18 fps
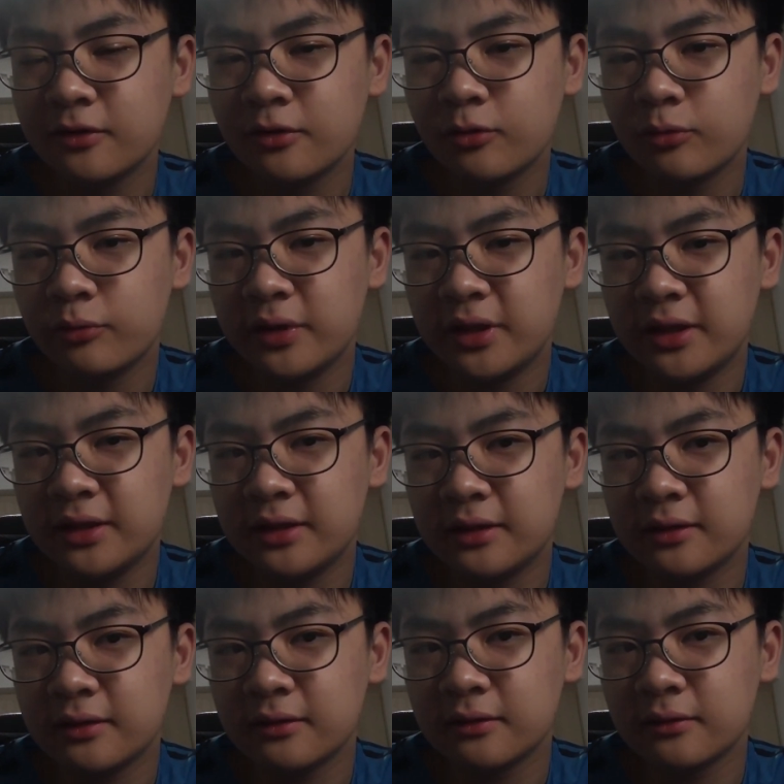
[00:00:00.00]
We
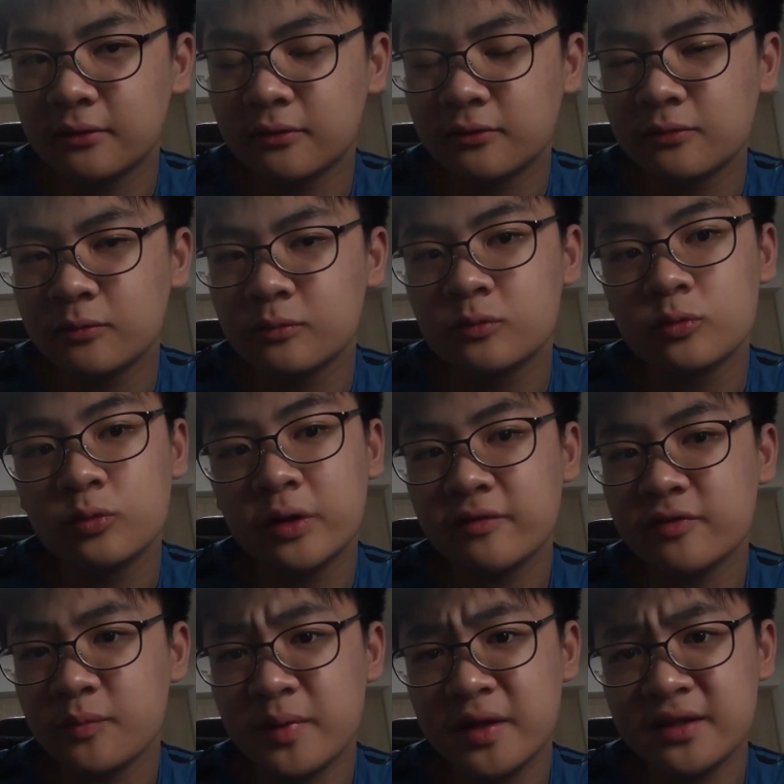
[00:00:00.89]
One of
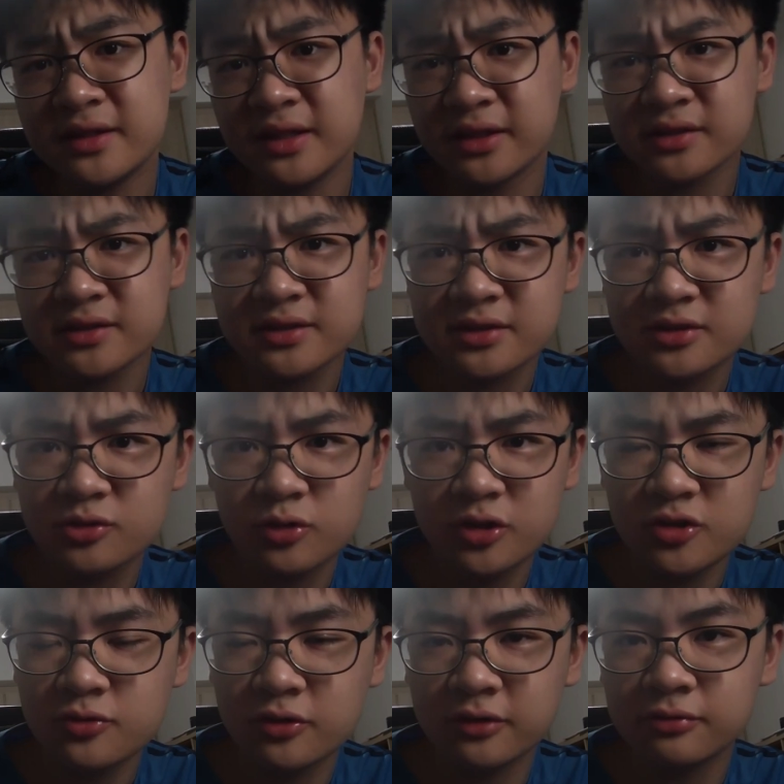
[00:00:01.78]
the main things,
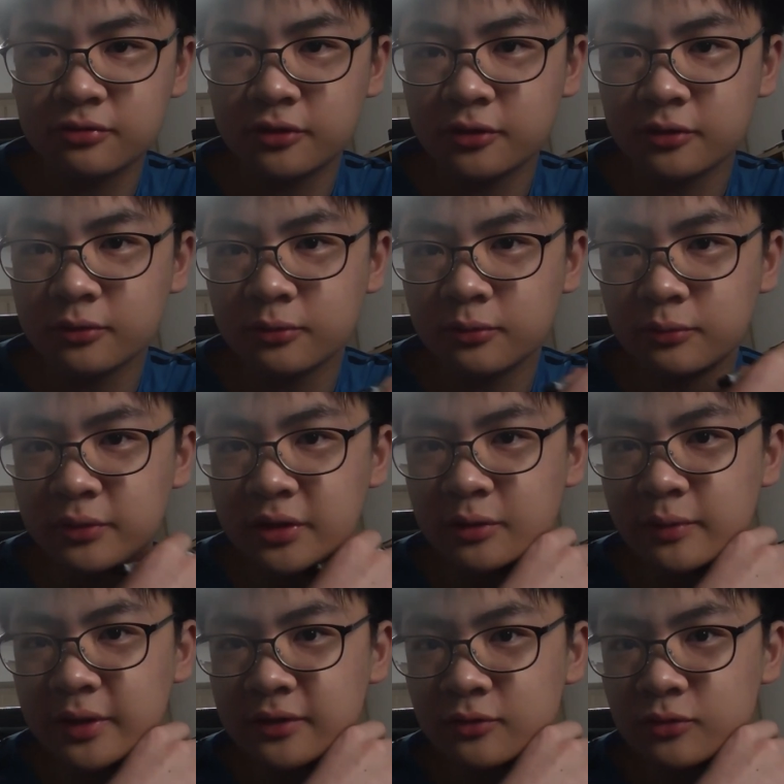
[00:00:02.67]
2024, we
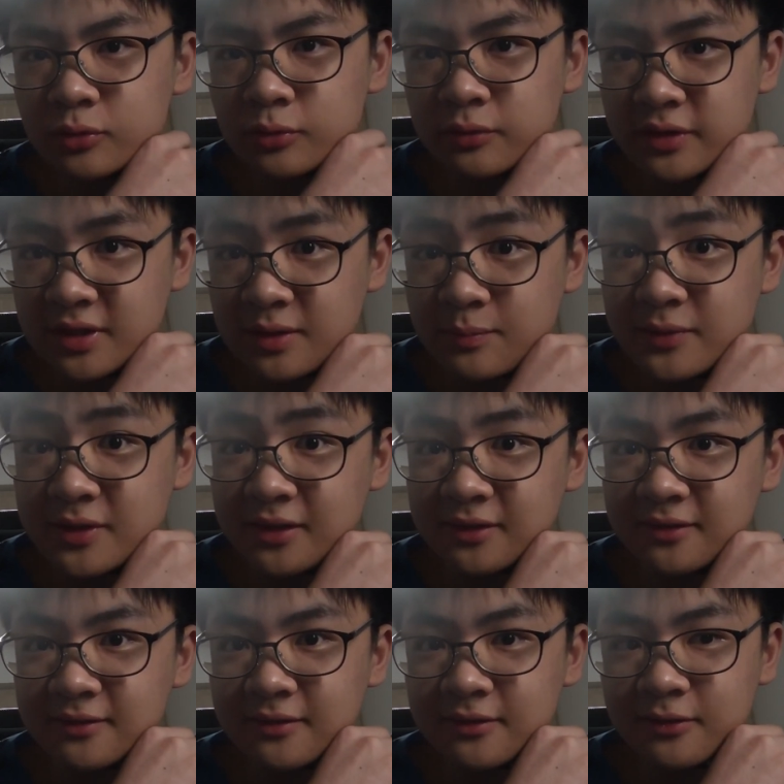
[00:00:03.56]
went to TP.
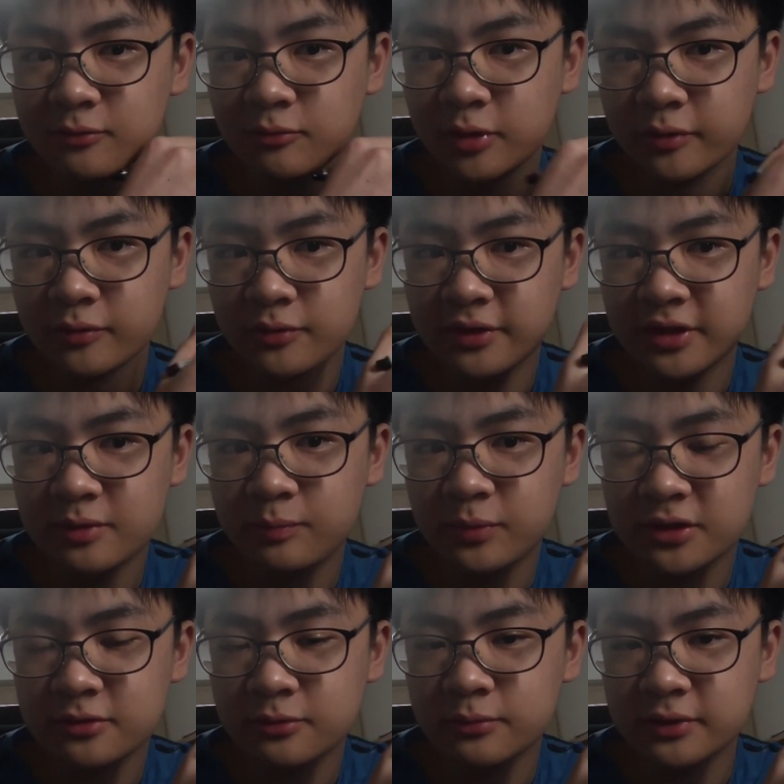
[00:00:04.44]
We went to
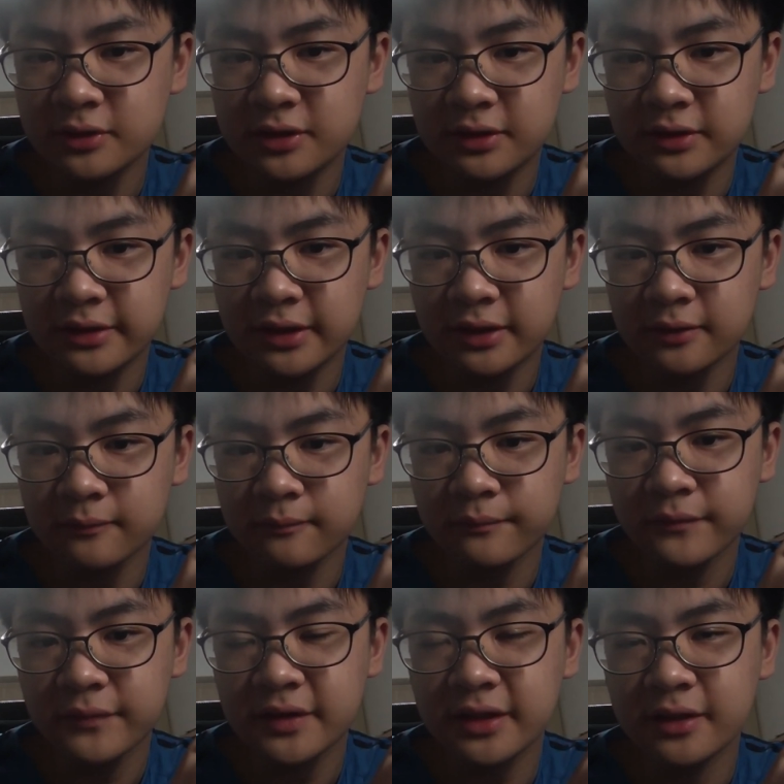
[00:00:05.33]
TP. We did that
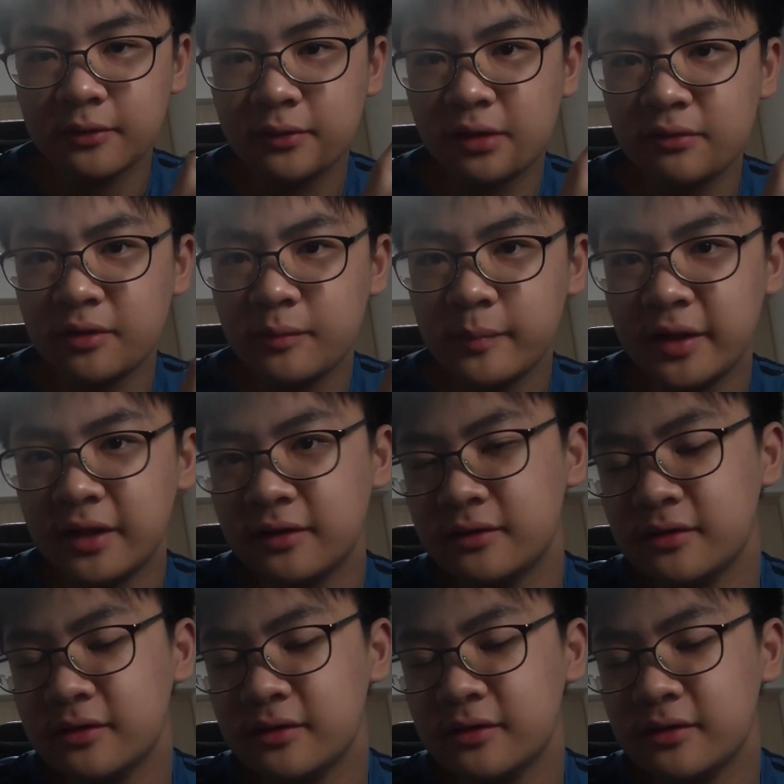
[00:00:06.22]
thing where we made